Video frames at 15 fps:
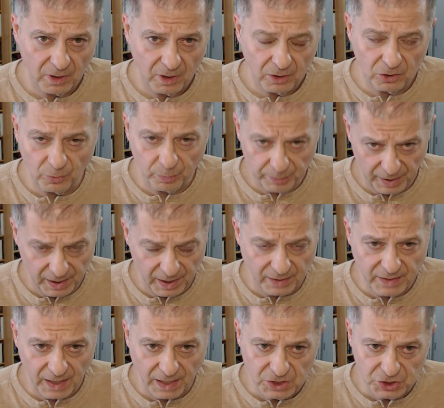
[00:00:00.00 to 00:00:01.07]
You're paying
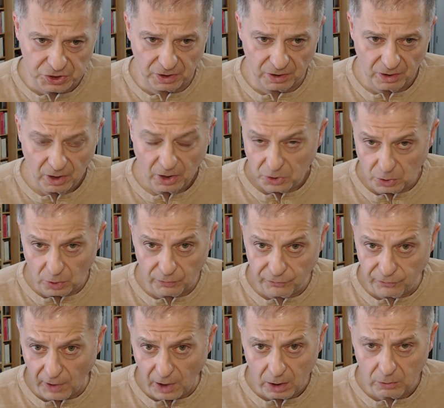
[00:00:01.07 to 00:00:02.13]
attention. You're
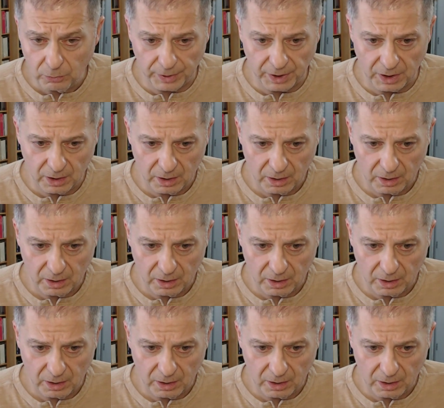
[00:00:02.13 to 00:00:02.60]
following.